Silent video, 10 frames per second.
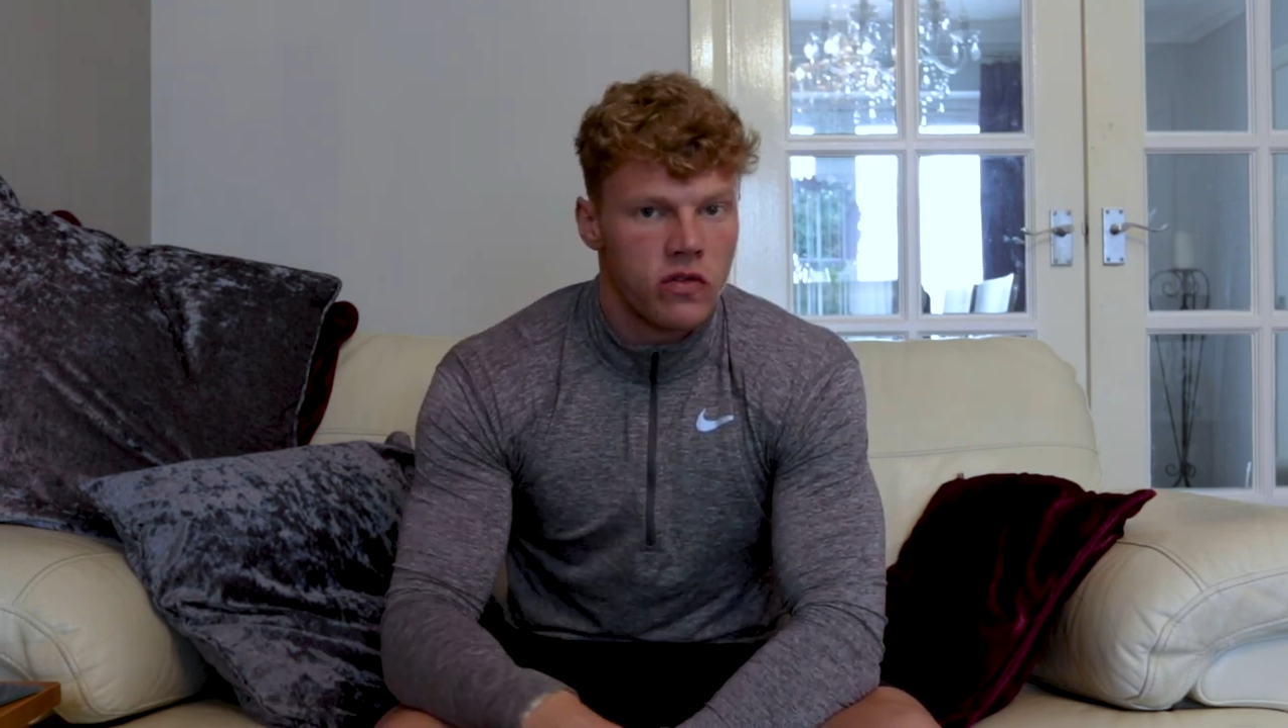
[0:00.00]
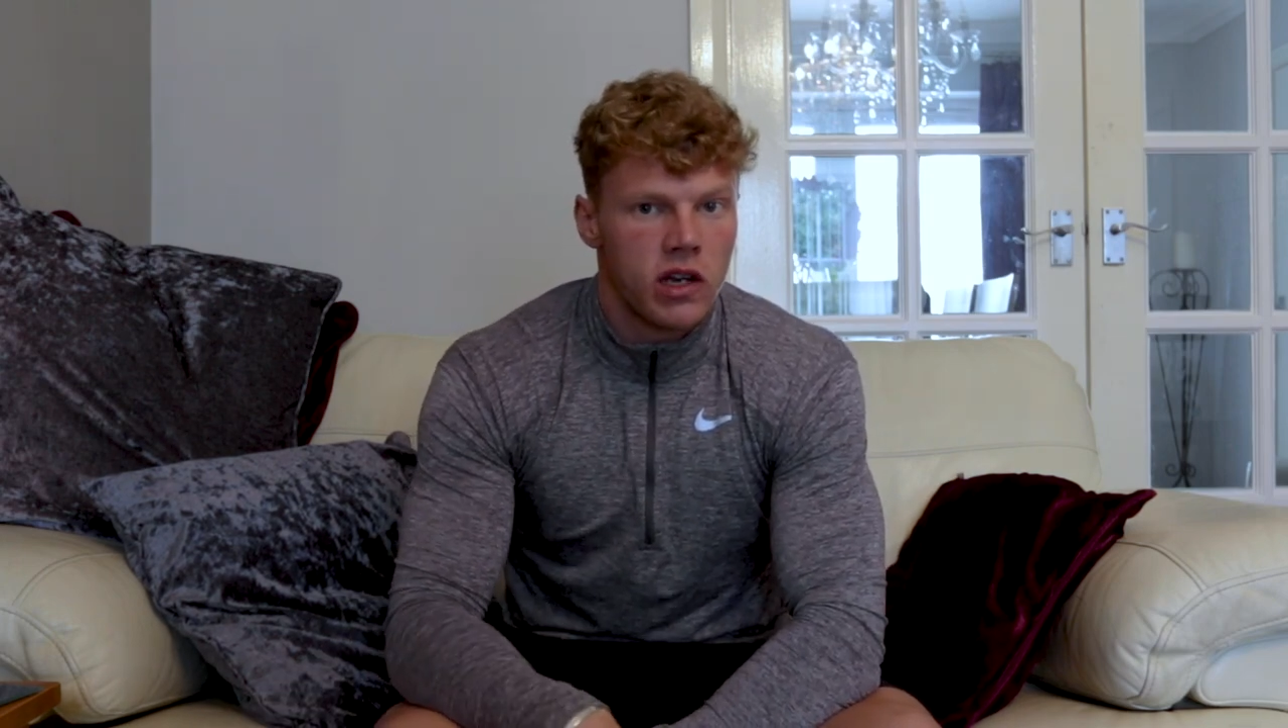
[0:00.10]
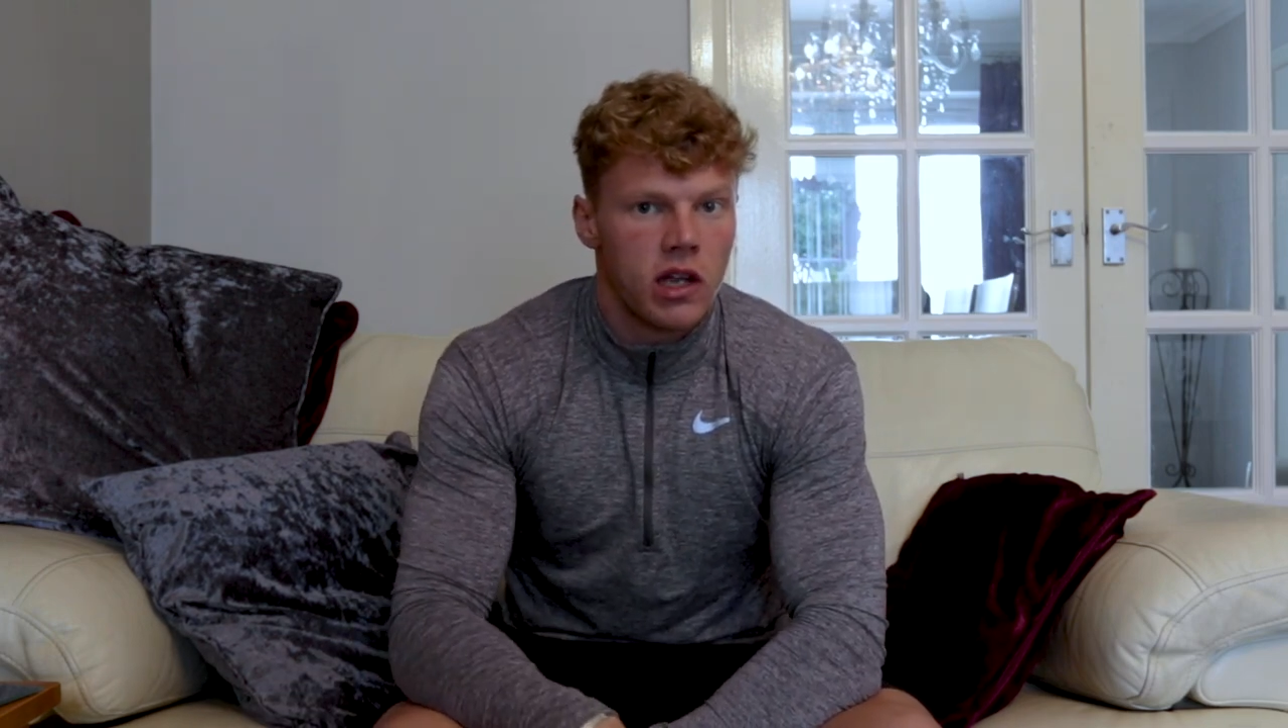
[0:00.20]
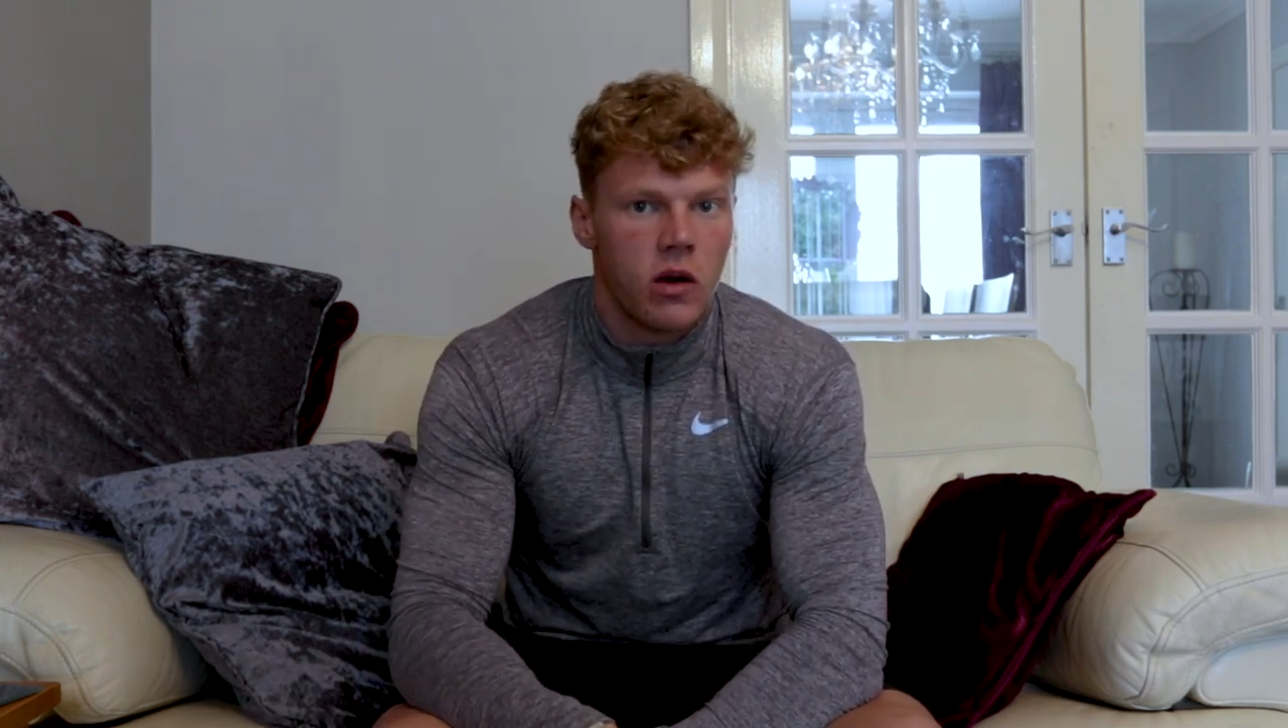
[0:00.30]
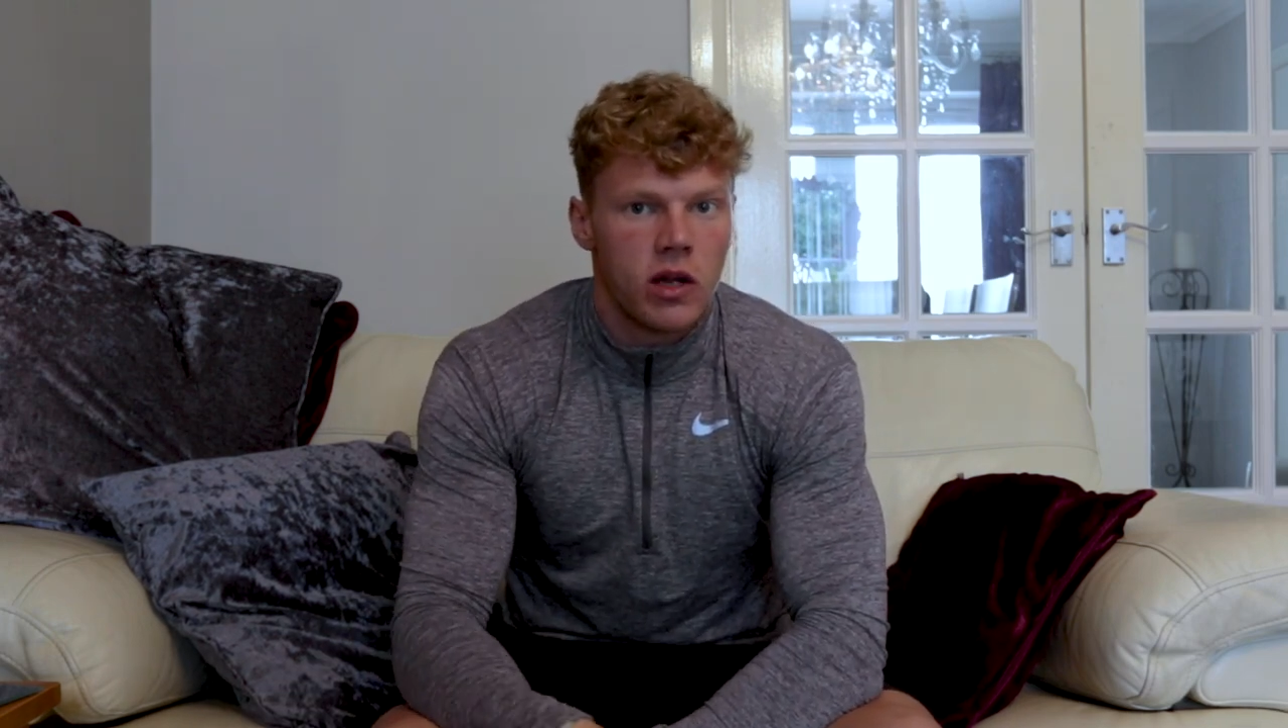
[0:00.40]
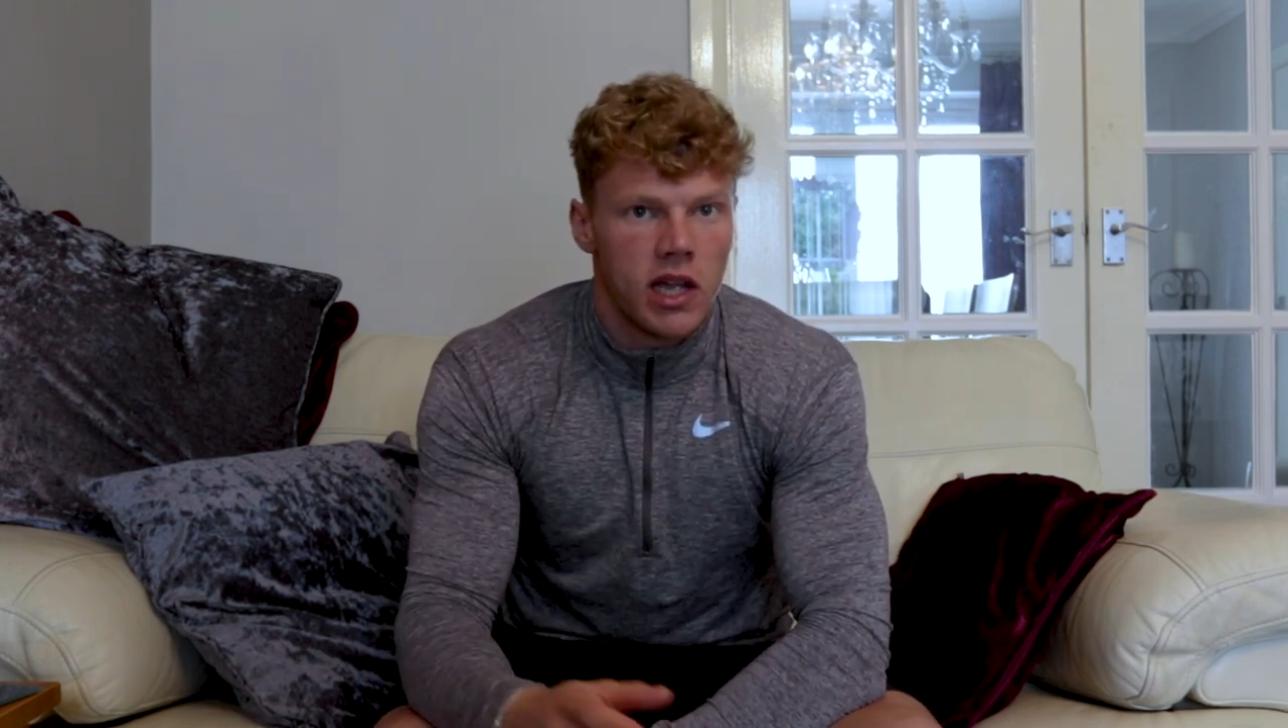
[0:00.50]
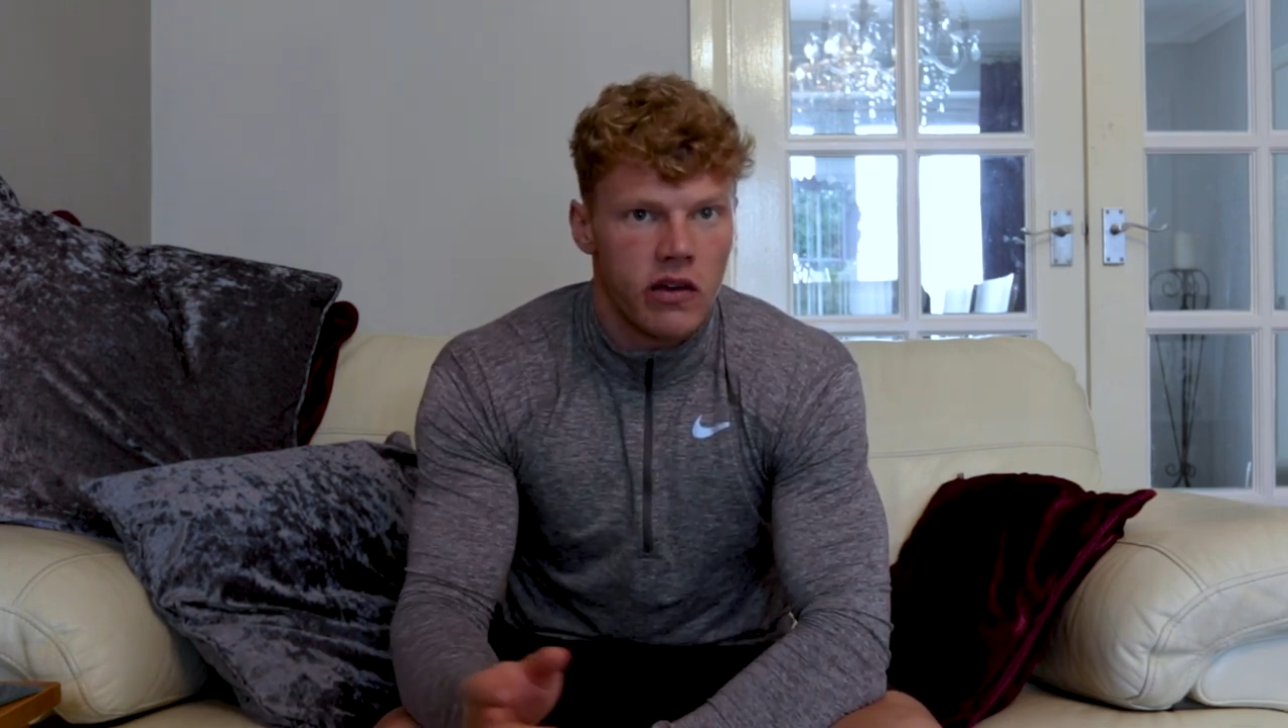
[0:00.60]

video and they